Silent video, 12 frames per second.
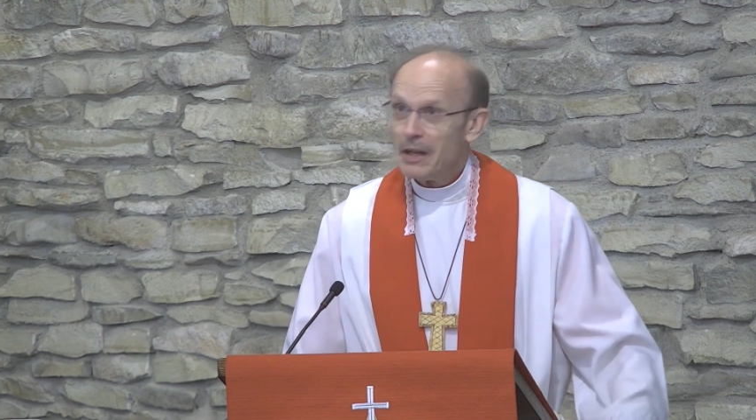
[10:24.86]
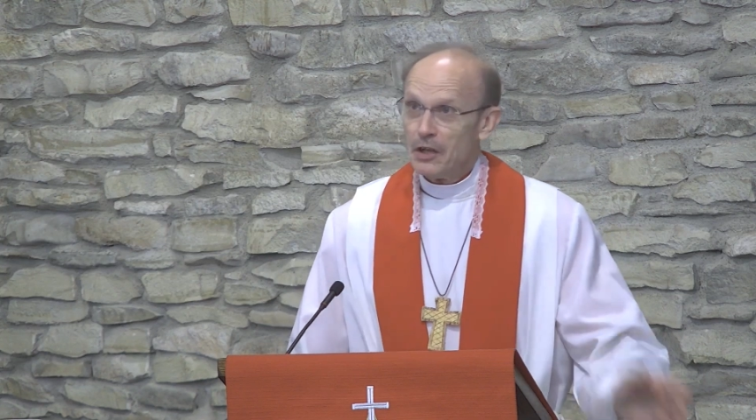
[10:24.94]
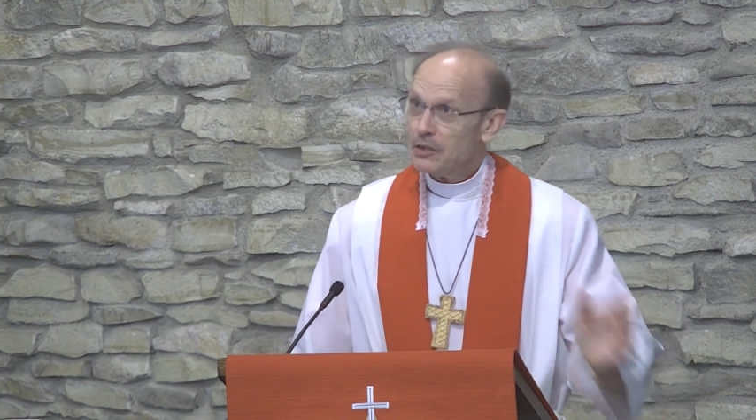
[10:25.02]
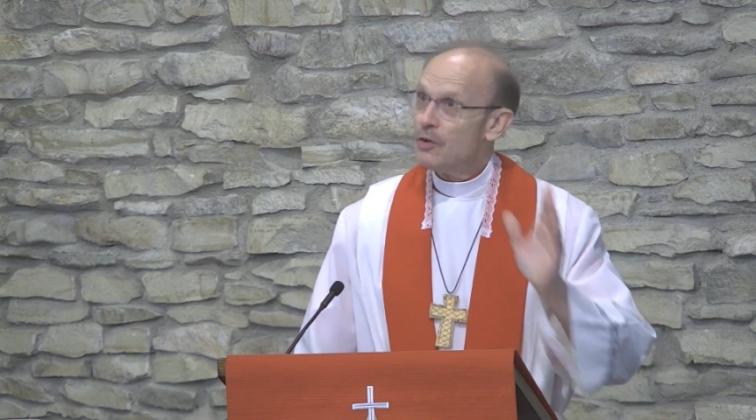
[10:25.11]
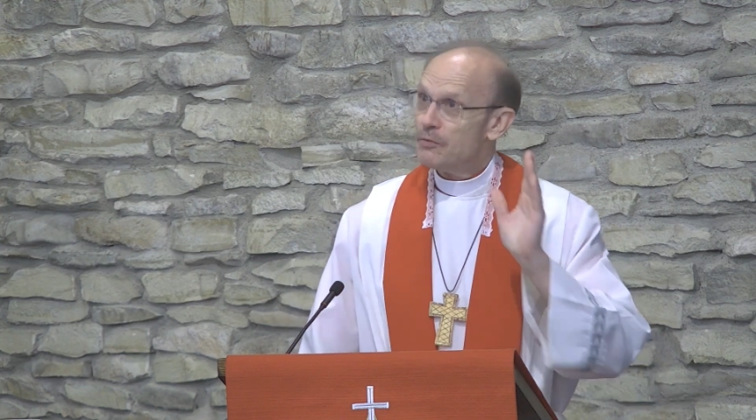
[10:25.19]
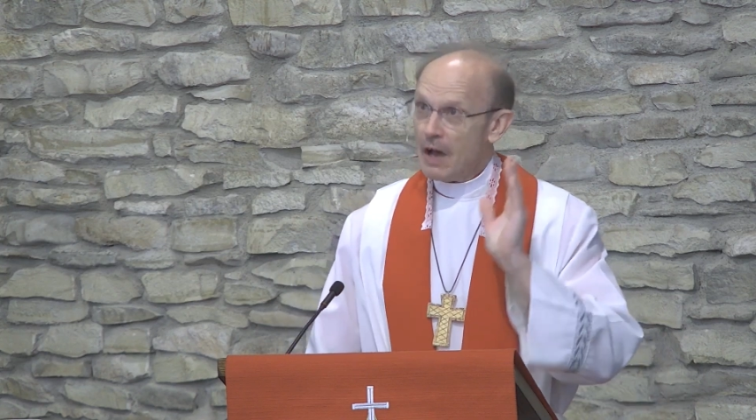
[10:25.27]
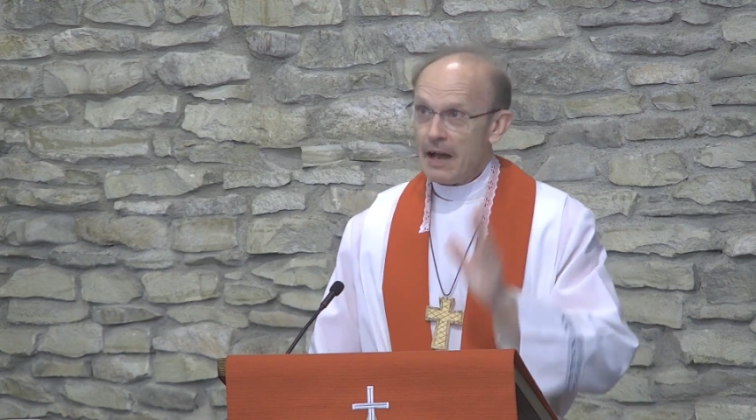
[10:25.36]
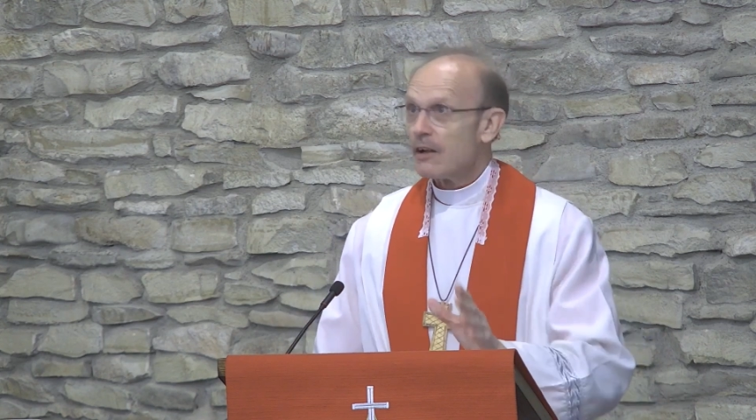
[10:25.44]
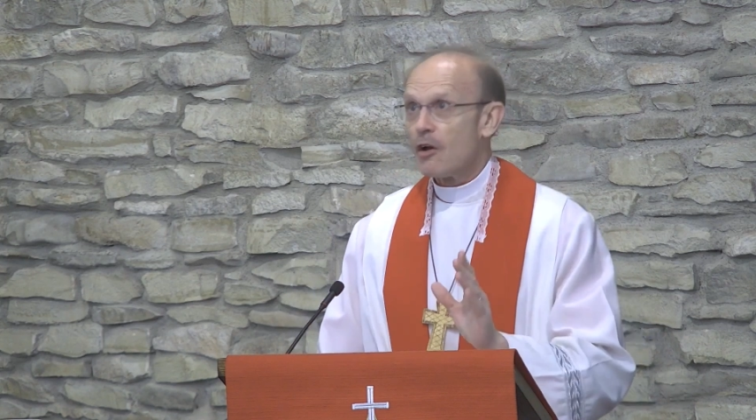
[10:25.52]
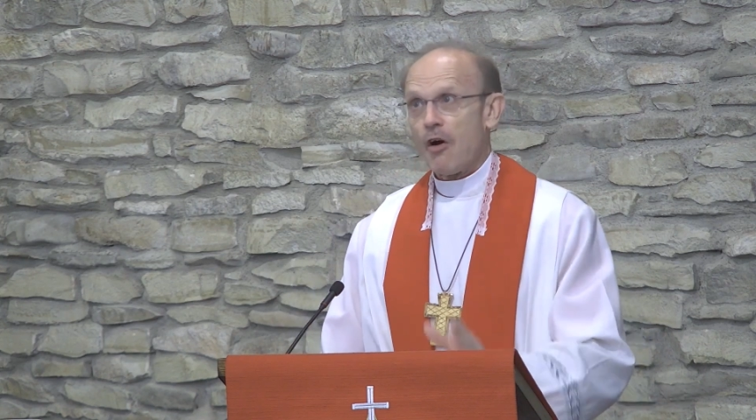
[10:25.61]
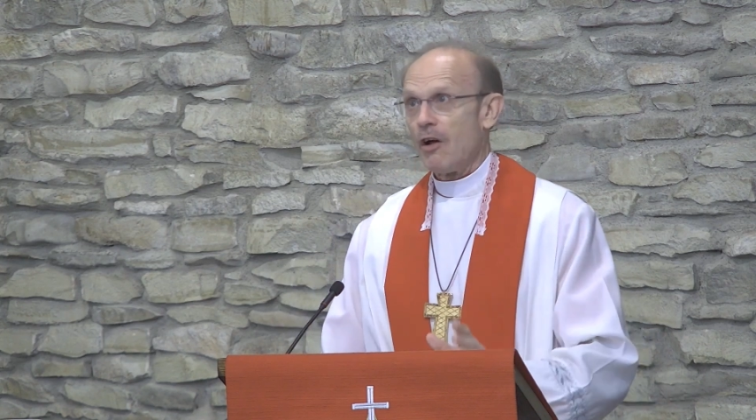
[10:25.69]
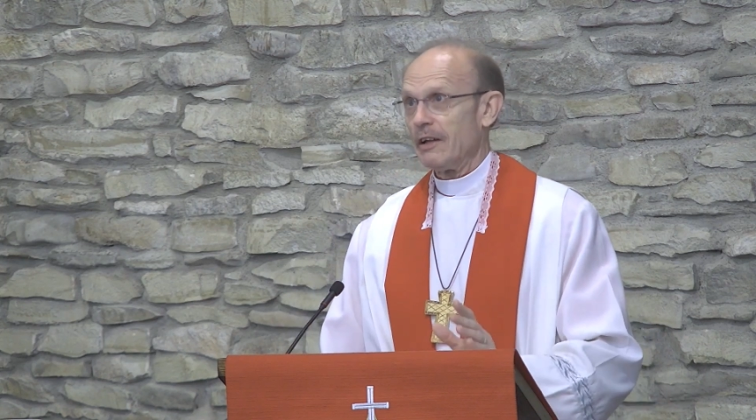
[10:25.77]
but you've
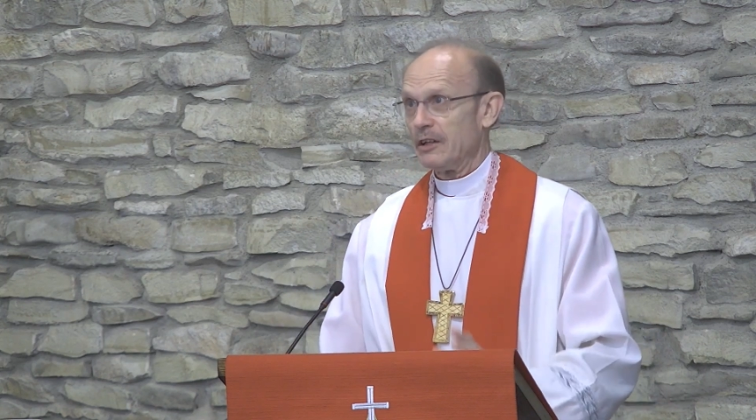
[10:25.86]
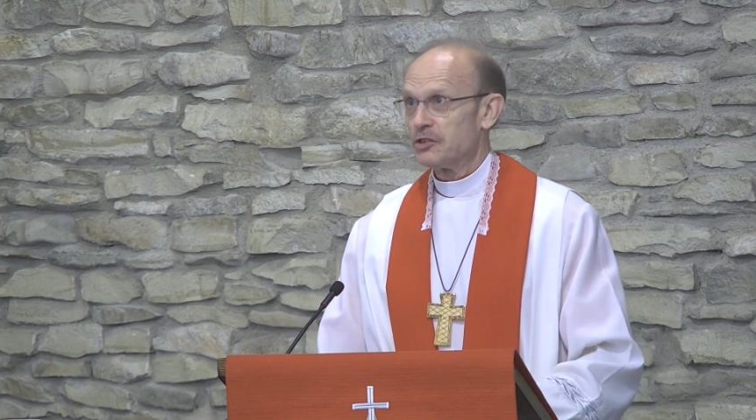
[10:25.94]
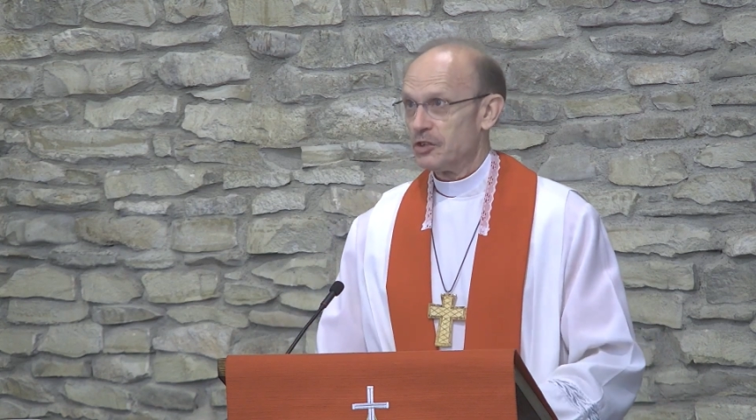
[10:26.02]
got a call